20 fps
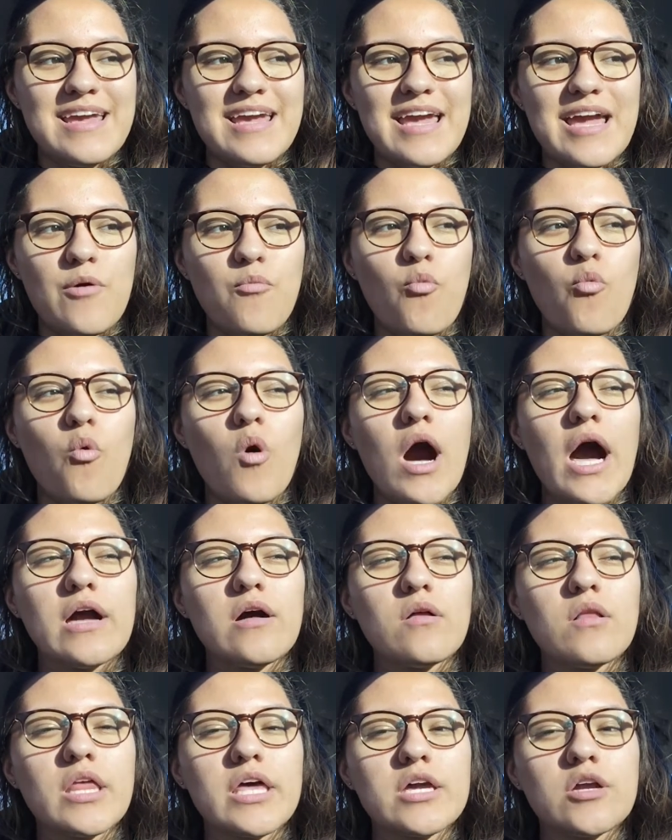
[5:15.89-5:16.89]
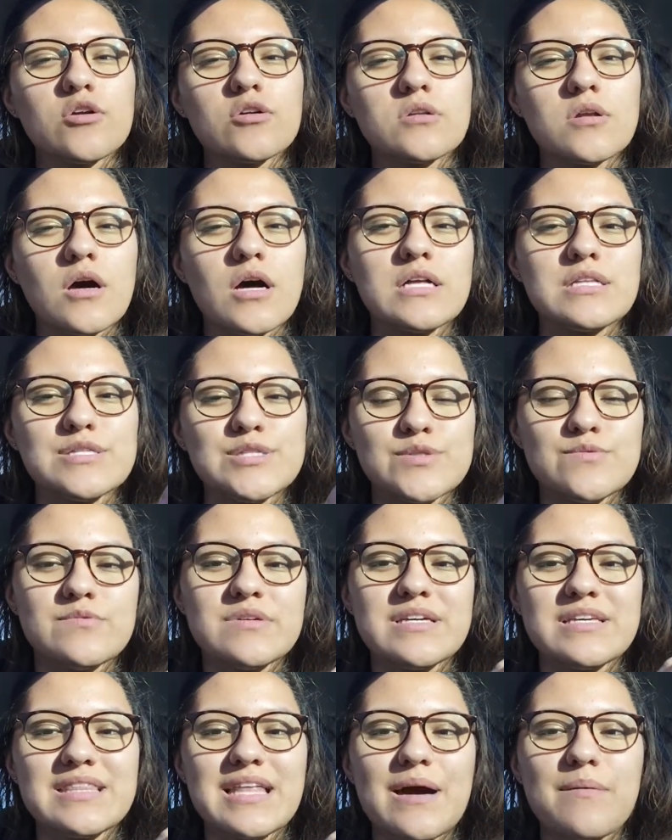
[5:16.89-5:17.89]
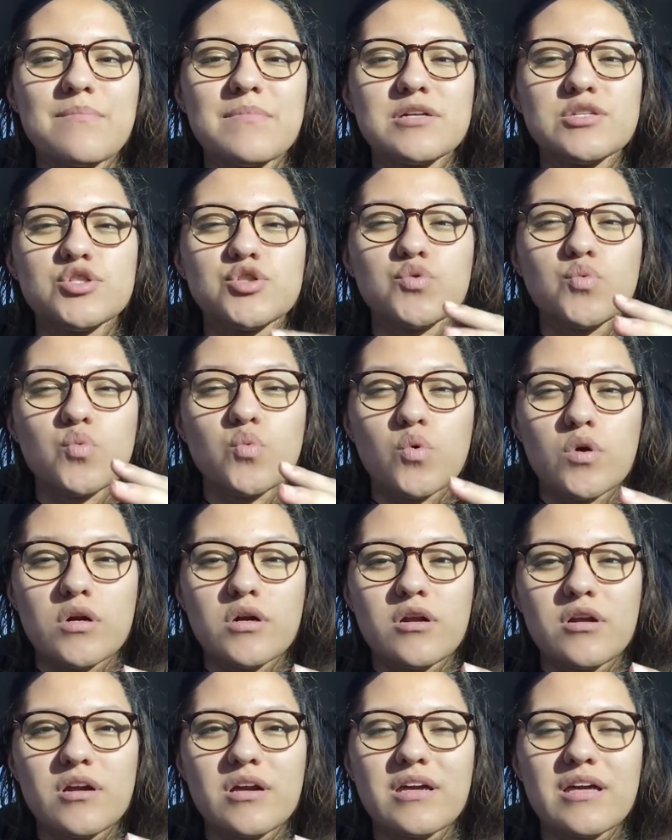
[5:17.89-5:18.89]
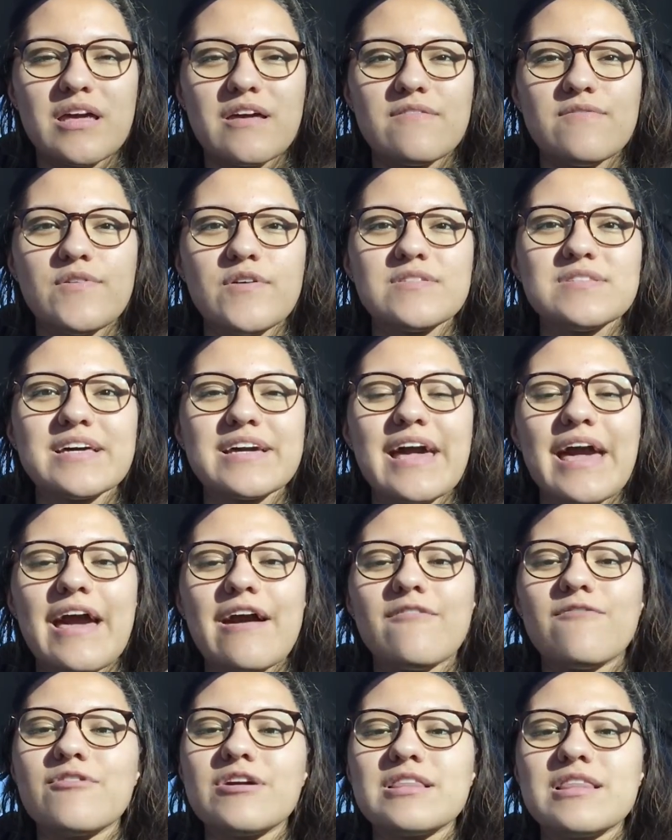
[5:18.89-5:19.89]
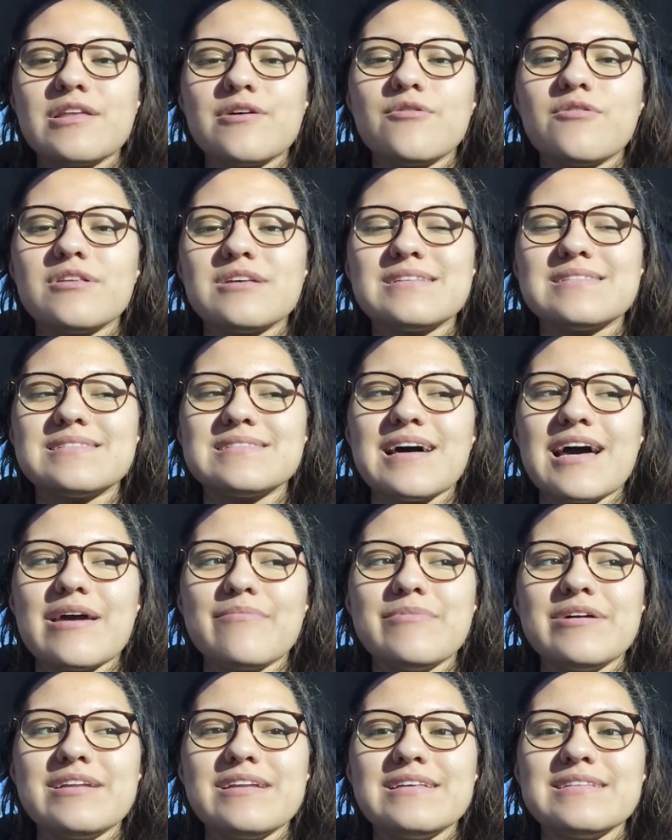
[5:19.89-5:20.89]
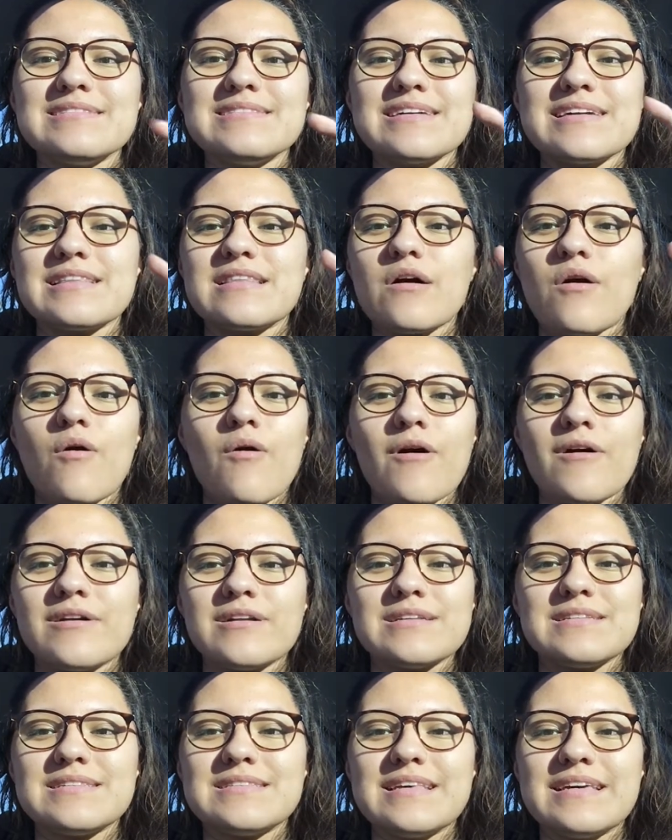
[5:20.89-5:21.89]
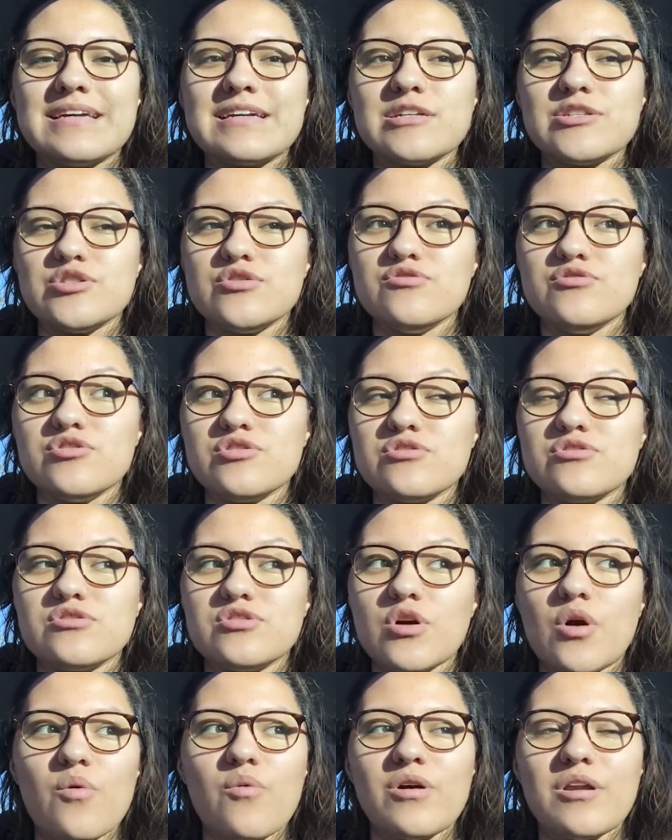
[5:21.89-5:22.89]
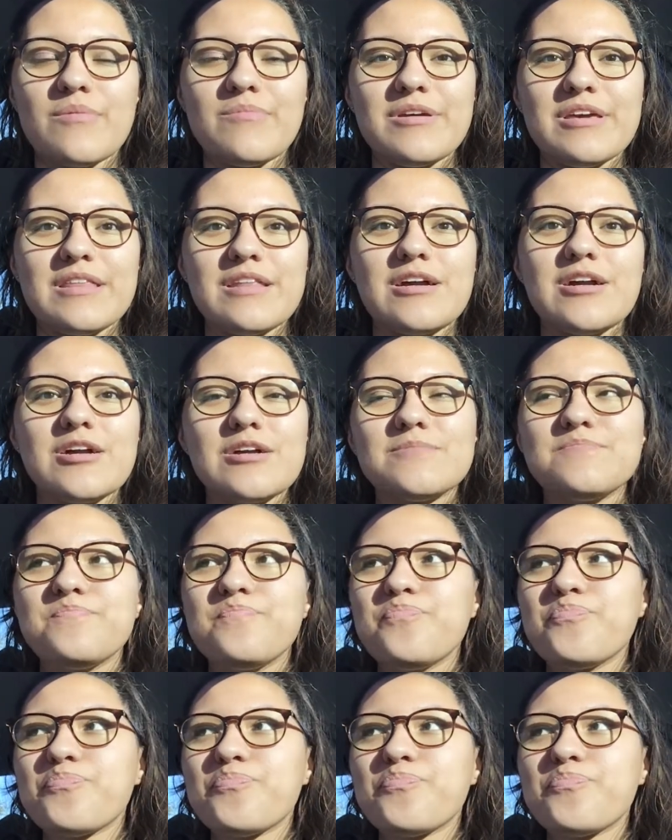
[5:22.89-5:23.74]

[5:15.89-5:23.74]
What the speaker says: And while like you're not doing that much work, it feels like every little assignment is like the hardest thing because you just don't want to be there.